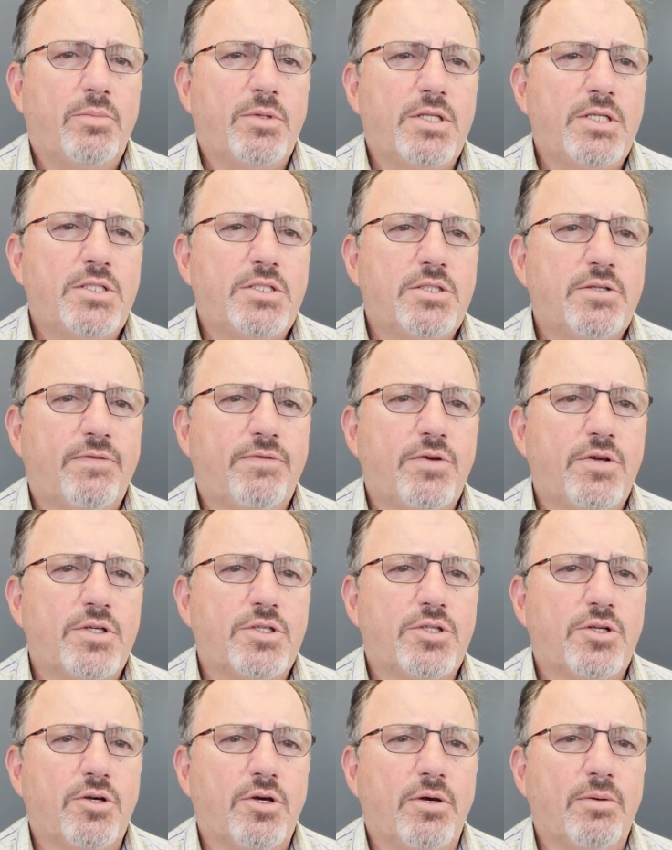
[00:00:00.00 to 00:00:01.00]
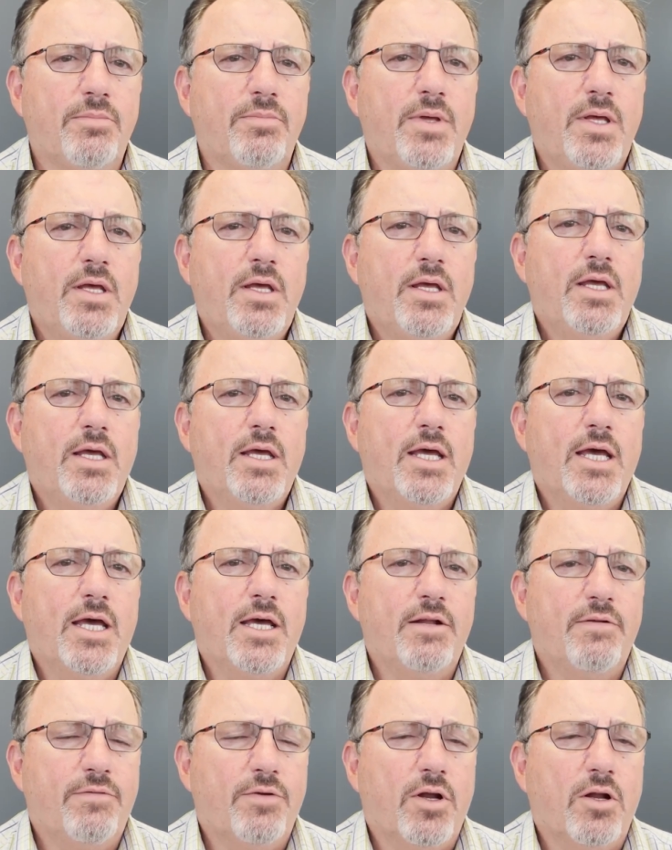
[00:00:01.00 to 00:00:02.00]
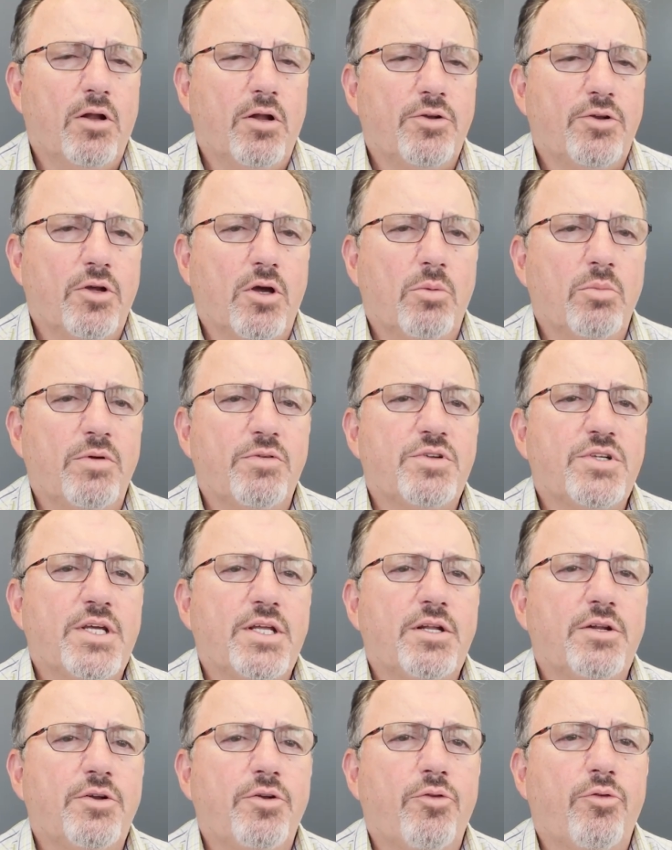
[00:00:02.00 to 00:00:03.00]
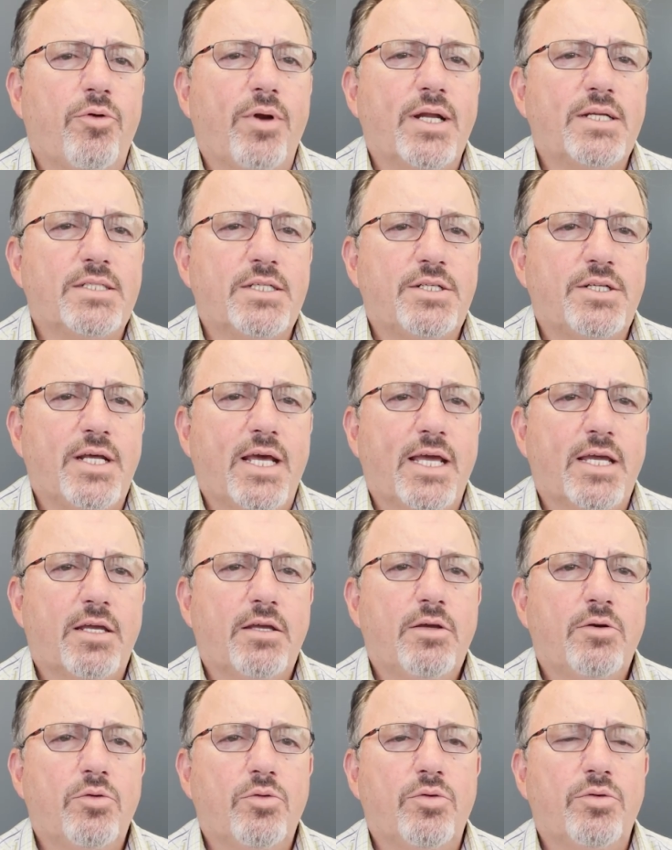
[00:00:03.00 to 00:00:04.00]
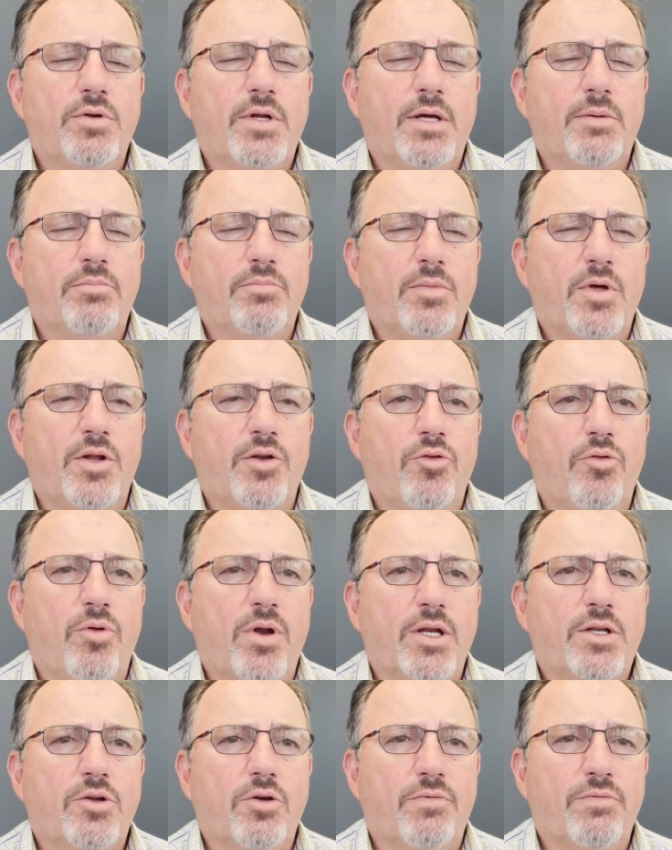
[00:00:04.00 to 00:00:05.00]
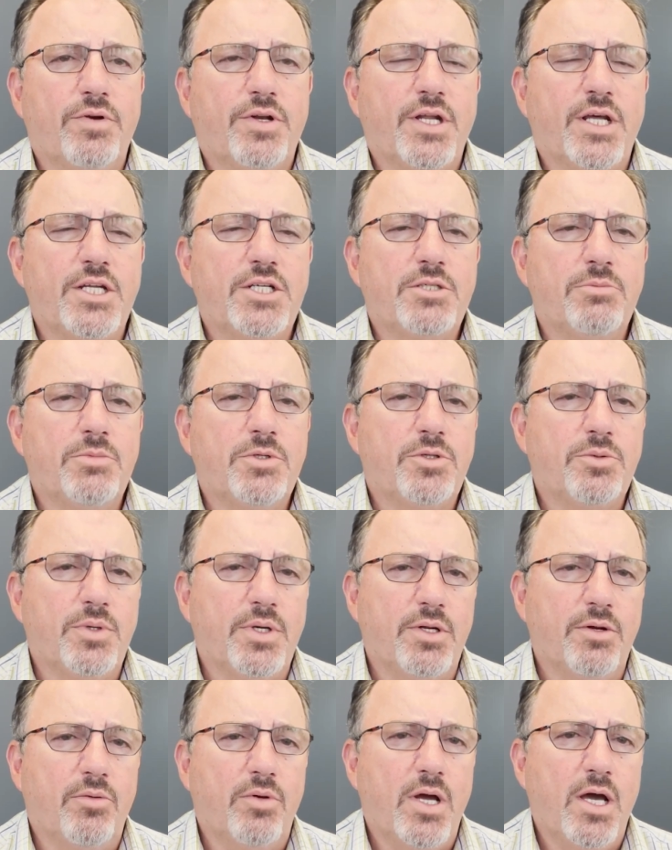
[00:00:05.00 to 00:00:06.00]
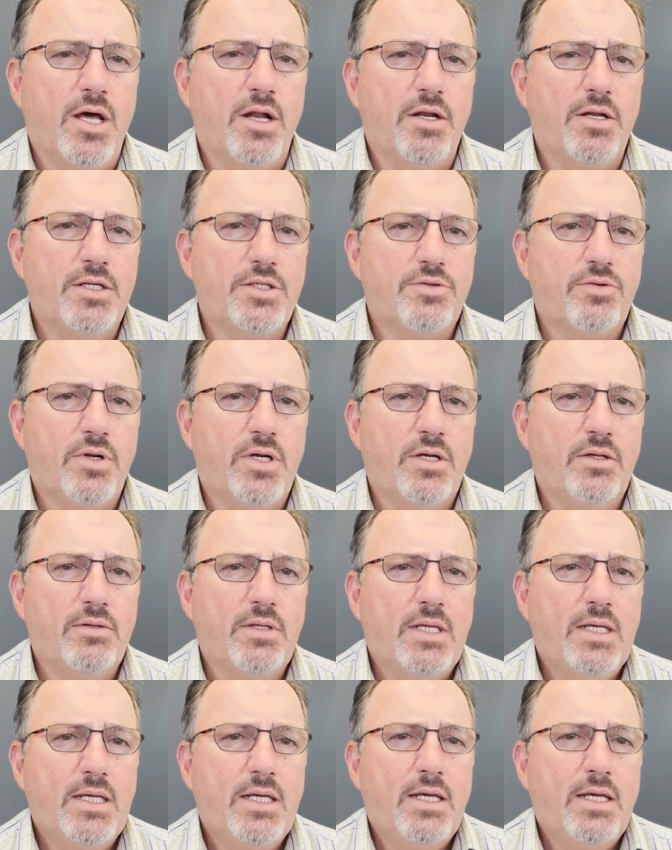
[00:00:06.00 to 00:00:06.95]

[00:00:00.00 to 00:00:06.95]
But this is the first time in a very long time we've seen a direct attack or um, a direct confrontation between Iran and Israel.